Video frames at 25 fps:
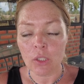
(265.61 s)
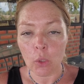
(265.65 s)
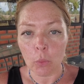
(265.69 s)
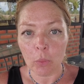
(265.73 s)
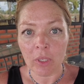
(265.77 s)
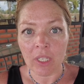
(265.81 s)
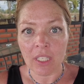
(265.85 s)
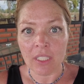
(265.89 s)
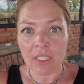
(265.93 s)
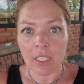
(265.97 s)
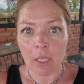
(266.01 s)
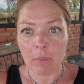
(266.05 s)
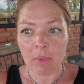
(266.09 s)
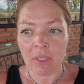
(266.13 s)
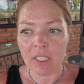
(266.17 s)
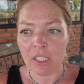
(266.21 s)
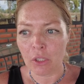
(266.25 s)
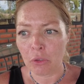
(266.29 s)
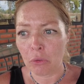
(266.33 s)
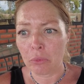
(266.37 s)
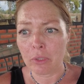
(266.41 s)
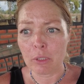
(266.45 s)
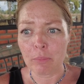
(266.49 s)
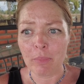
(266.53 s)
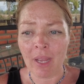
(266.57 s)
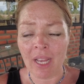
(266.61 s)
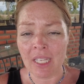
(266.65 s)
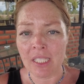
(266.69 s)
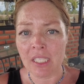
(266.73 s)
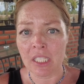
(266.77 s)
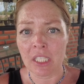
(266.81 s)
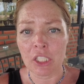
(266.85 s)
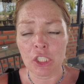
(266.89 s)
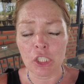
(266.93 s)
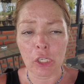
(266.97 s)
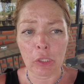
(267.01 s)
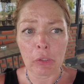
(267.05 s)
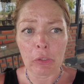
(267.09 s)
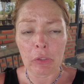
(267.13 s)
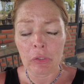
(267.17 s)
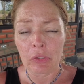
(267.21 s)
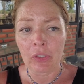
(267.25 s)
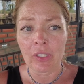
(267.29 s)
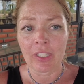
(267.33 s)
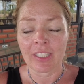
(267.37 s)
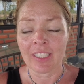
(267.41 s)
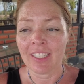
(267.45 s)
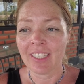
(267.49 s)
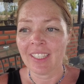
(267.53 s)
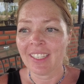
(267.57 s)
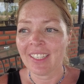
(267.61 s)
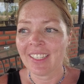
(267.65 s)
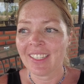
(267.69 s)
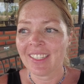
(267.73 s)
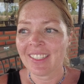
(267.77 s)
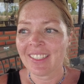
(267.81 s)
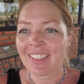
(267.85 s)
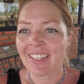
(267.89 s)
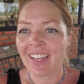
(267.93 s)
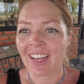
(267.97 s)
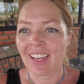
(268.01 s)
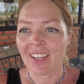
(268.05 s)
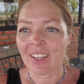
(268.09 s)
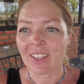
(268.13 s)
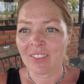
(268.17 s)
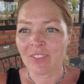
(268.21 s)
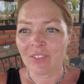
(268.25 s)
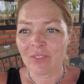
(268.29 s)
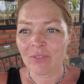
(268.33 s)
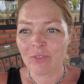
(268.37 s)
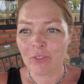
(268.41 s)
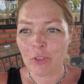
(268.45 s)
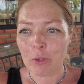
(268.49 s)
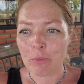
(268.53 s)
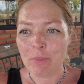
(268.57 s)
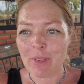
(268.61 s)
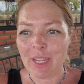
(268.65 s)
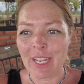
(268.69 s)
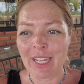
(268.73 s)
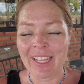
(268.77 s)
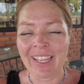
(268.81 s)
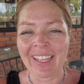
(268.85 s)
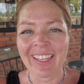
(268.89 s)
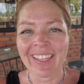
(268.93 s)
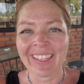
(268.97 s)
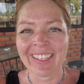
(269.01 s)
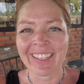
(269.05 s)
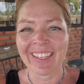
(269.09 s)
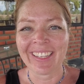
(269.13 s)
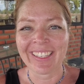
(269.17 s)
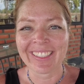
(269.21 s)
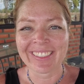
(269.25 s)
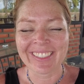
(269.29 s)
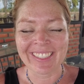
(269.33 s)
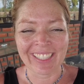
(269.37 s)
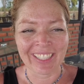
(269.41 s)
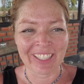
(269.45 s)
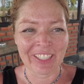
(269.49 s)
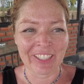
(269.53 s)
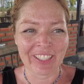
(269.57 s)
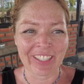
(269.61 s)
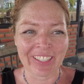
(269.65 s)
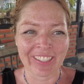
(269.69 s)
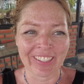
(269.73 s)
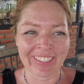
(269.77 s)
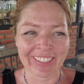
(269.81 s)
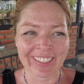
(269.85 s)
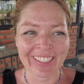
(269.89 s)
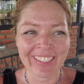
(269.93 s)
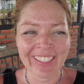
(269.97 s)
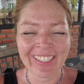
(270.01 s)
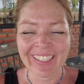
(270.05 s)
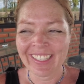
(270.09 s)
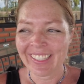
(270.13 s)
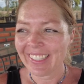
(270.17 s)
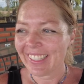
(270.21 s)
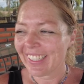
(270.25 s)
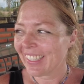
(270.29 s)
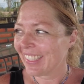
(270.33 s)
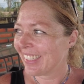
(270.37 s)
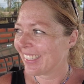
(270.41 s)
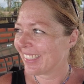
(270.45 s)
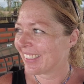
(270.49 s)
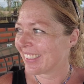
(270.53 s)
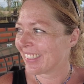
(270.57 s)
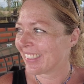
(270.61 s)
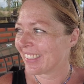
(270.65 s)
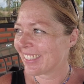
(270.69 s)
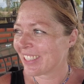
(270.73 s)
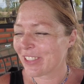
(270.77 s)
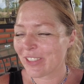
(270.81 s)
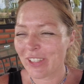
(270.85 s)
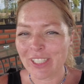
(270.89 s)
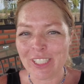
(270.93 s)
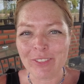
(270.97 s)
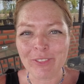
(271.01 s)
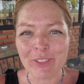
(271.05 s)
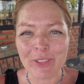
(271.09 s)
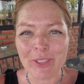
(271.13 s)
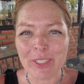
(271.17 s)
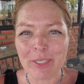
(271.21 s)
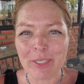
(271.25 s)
So many semis, and they're always passing each other, and yeah, for me, it's a little stressful